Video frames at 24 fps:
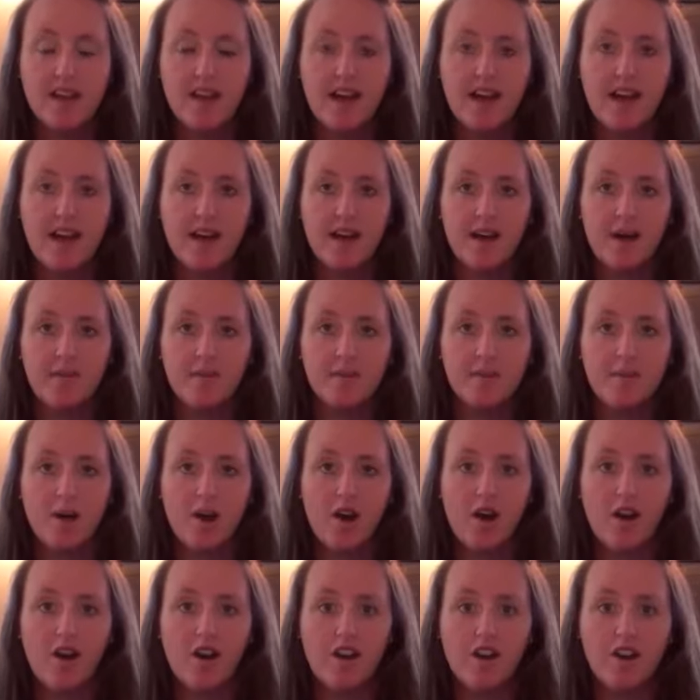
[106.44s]
Um,
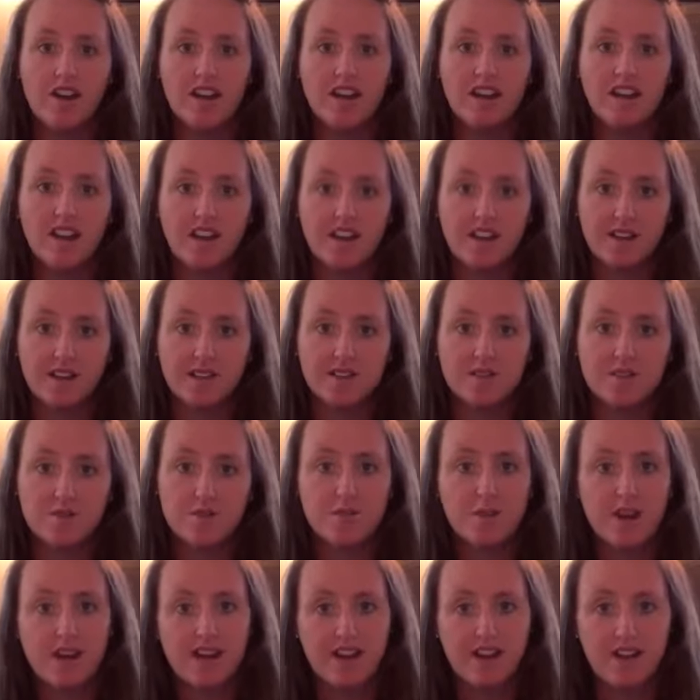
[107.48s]
our
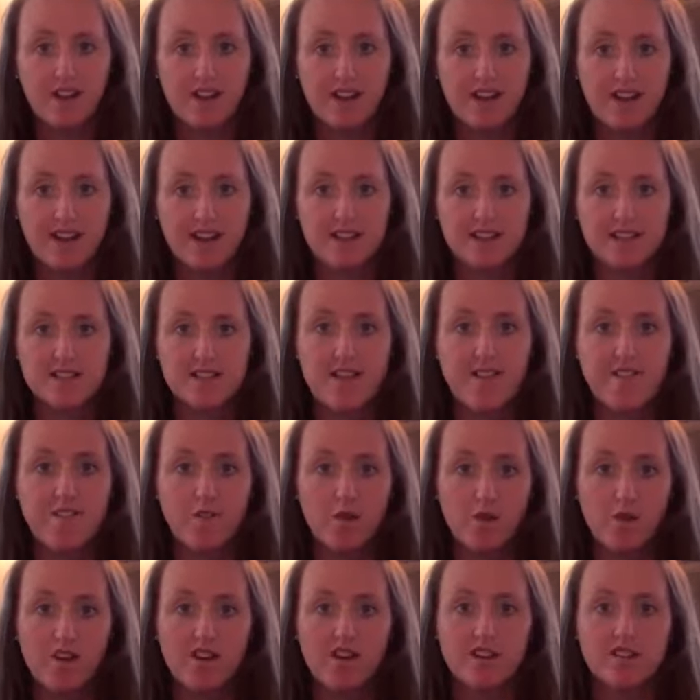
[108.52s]
youngest rider is
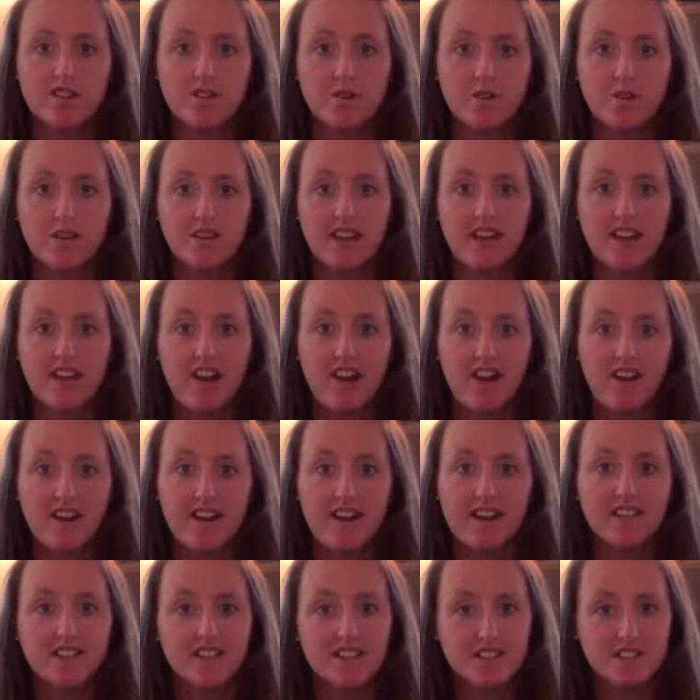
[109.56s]
four years old, and our
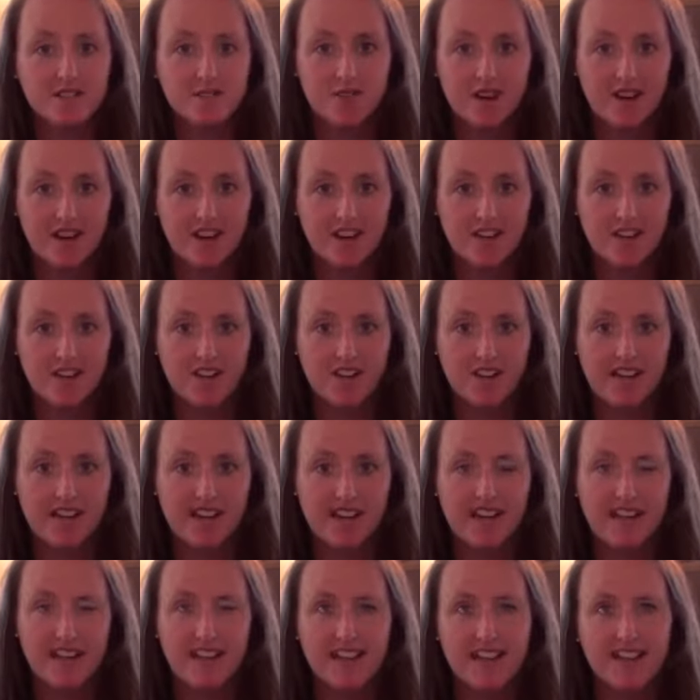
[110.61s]
eldest rider
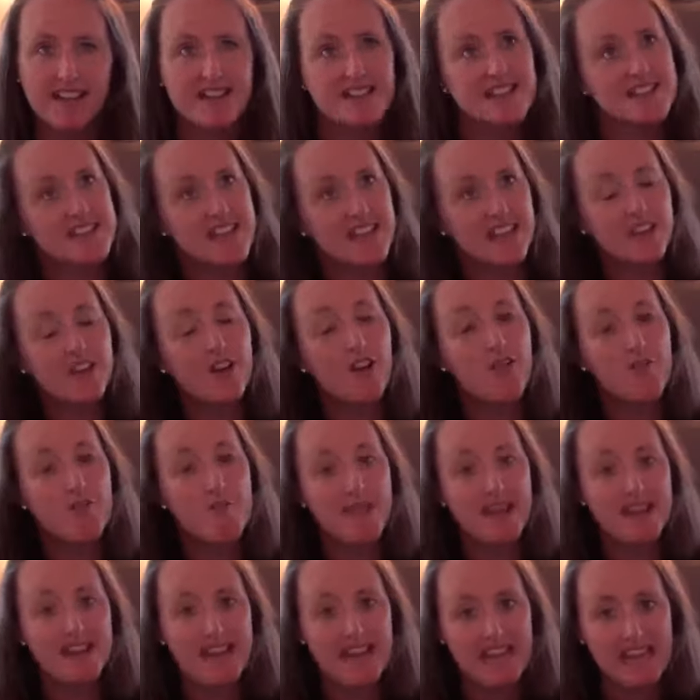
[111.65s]
is in her
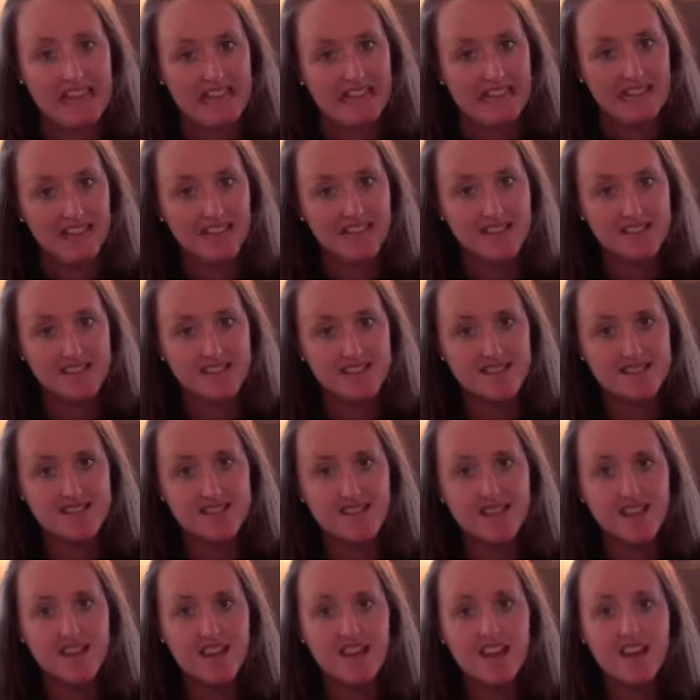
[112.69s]
mid 80s.
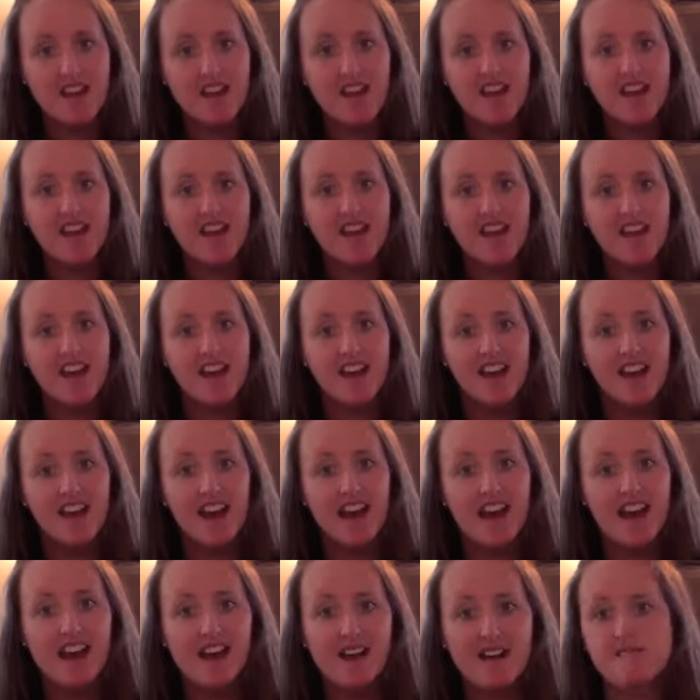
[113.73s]
Wow.
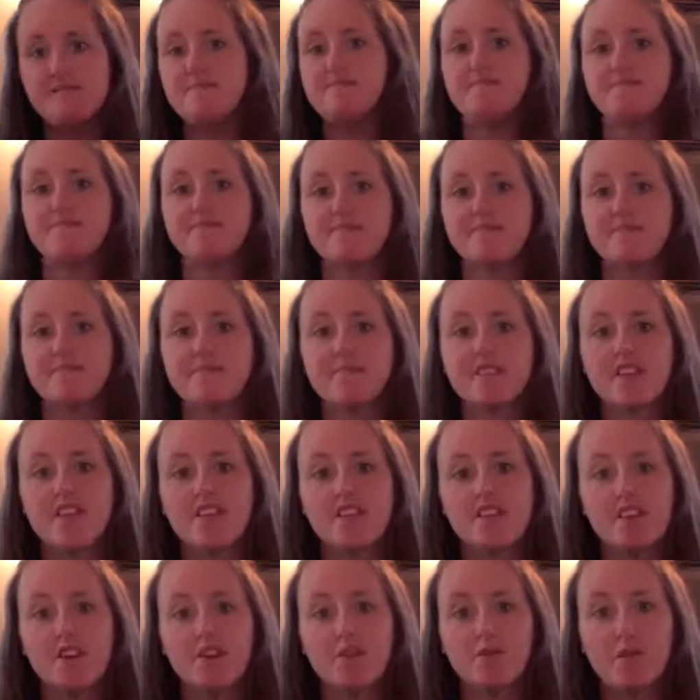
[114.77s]
Um,
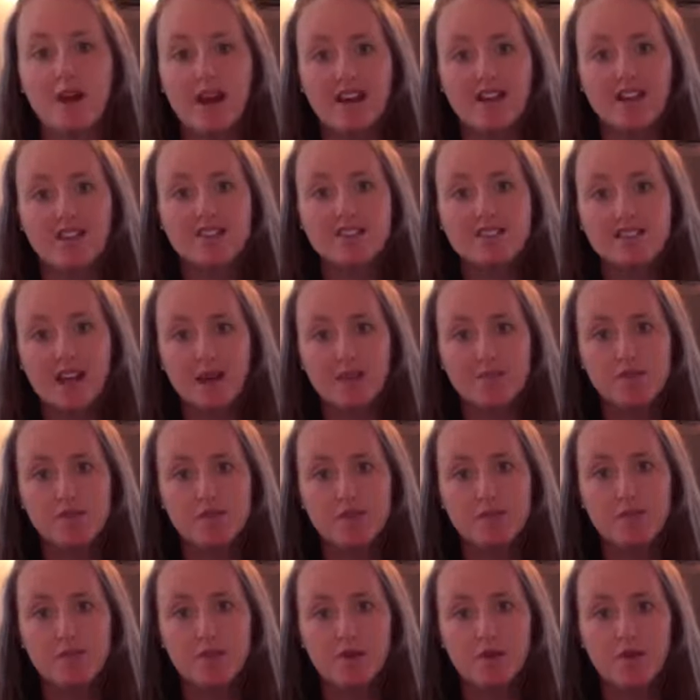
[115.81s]
the riders come to
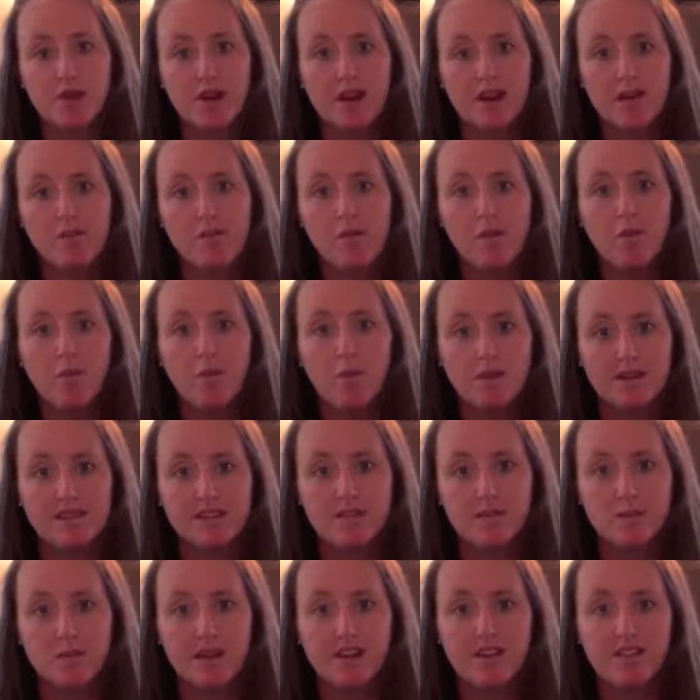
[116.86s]
the program
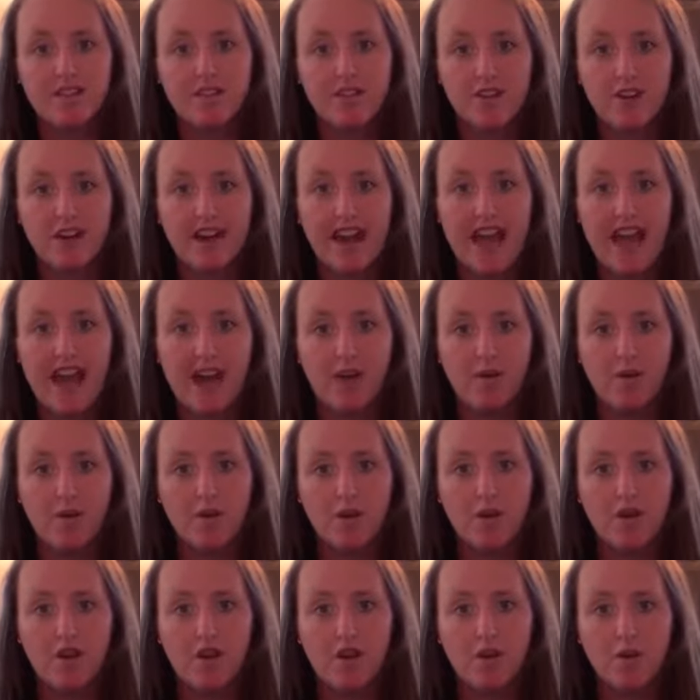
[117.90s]
once a week for an
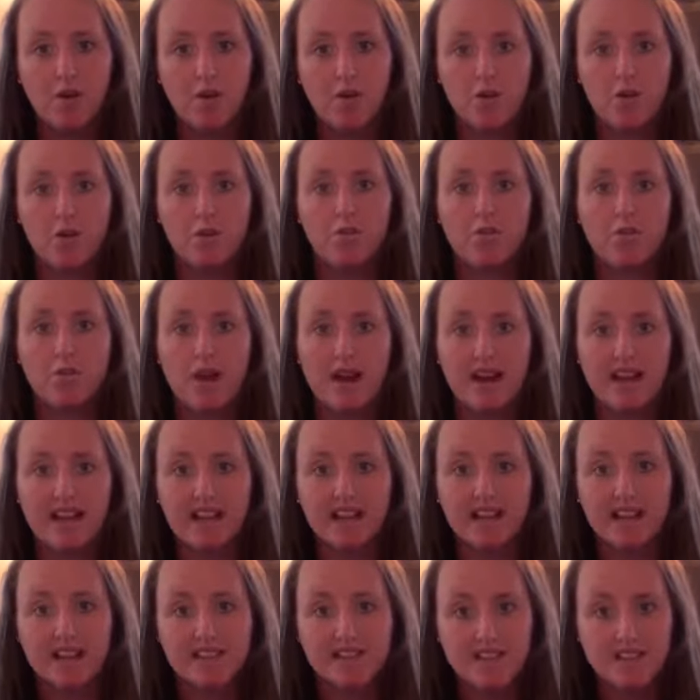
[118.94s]
hour group
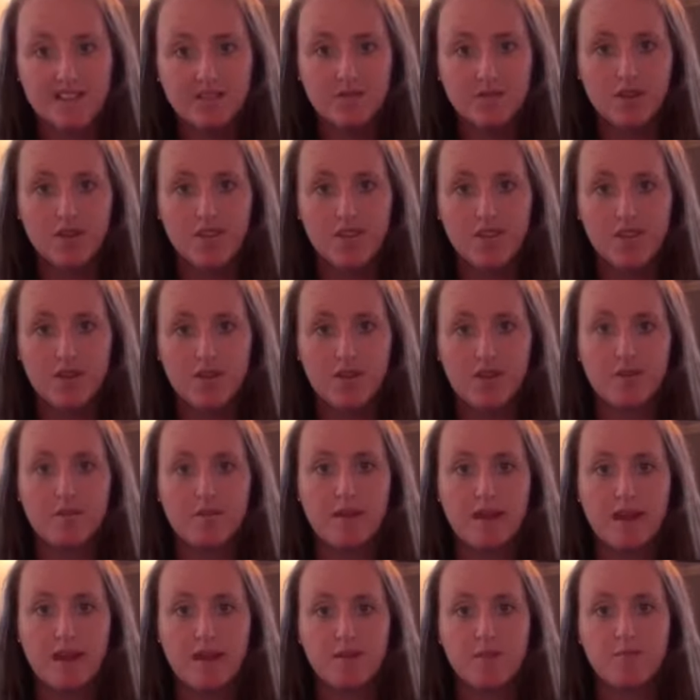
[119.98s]
riding lesson or a 30
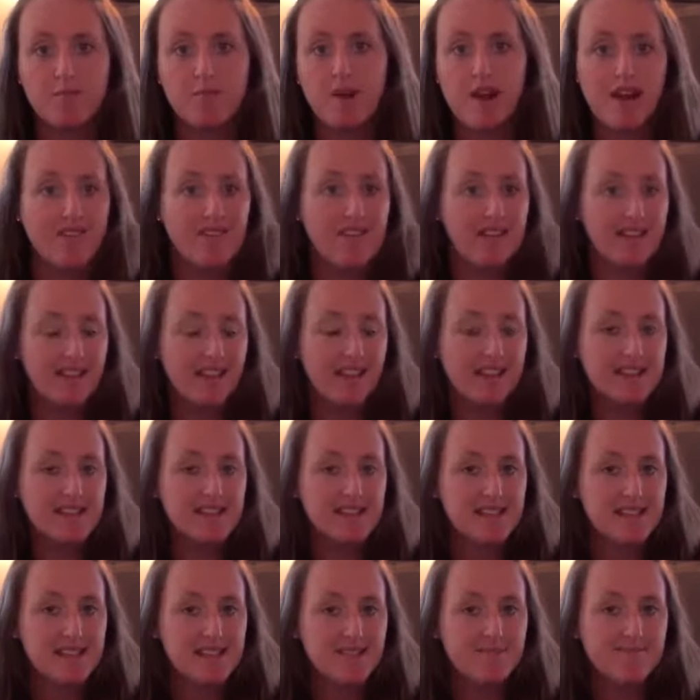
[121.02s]
minute private
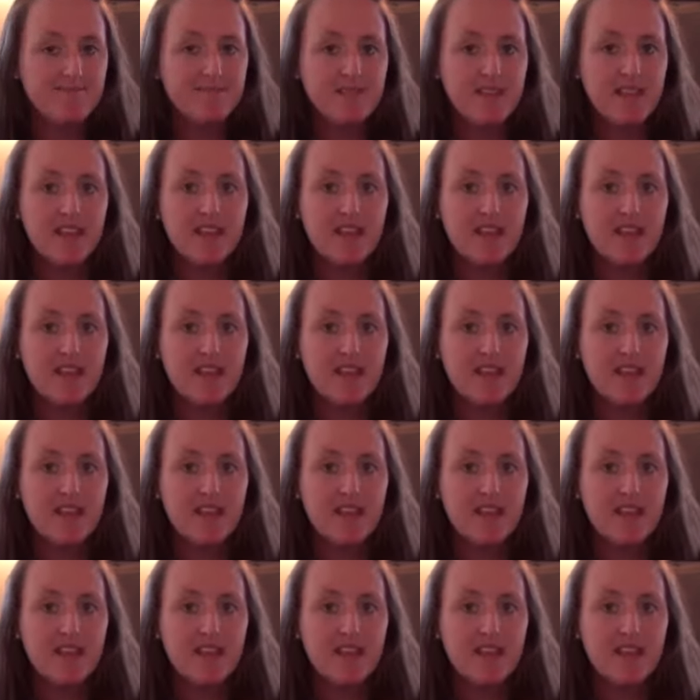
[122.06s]
lesson.